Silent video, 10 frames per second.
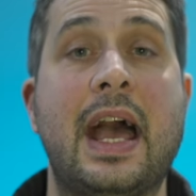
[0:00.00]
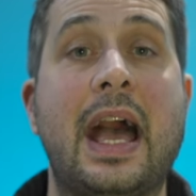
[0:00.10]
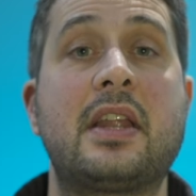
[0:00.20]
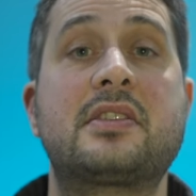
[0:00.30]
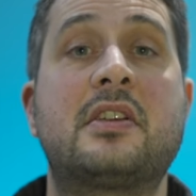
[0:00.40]

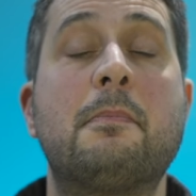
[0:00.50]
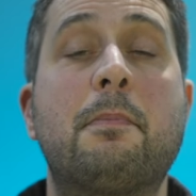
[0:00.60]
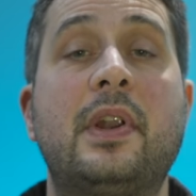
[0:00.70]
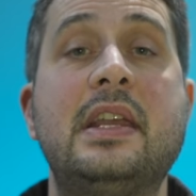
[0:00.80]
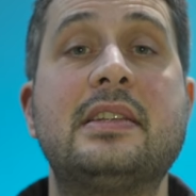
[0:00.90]
and
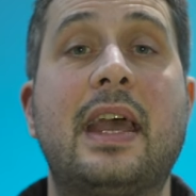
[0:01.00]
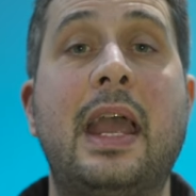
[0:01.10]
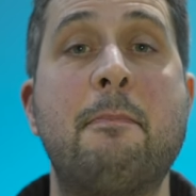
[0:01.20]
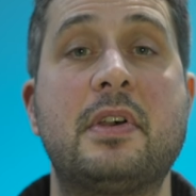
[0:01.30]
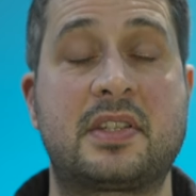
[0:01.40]
complete
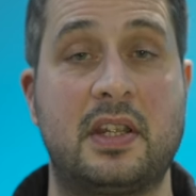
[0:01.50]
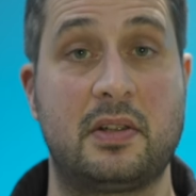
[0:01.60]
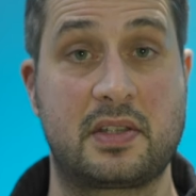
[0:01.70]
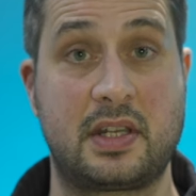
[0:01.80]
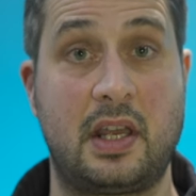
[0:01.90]

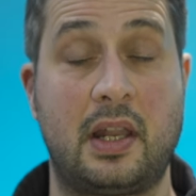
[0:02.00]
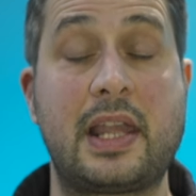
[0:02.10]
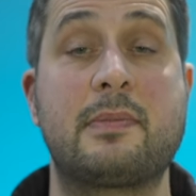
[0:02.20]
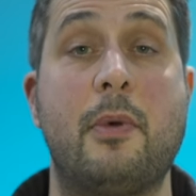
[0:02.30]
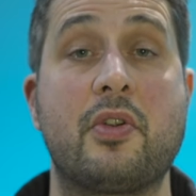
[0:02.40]
imbeciles
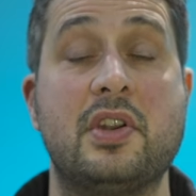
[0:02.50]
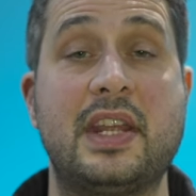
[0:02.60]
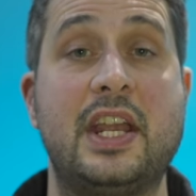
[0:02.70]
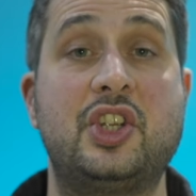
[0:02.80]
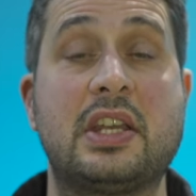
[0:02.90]
like modern
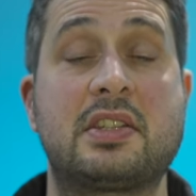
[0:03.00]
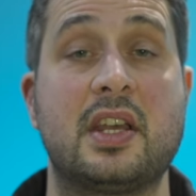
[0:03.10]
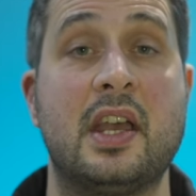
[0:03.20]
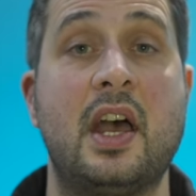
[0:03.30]
day Jester.